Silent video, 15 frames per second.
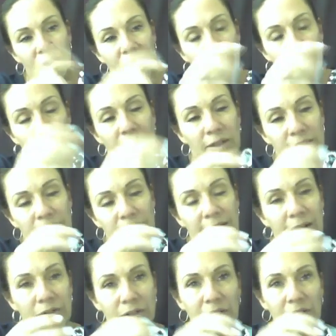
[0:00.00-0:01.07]
take the nozzle
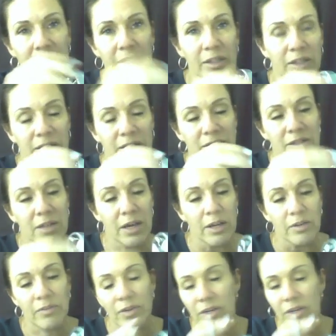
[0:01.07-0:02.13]
out to clean the
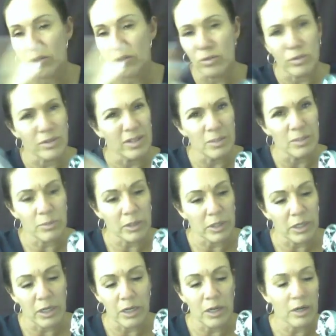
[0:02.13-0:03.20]
inside of it, do a deep
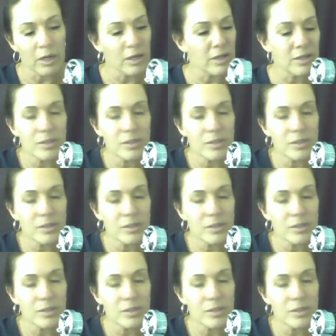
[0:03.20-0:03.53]
cleaning on it.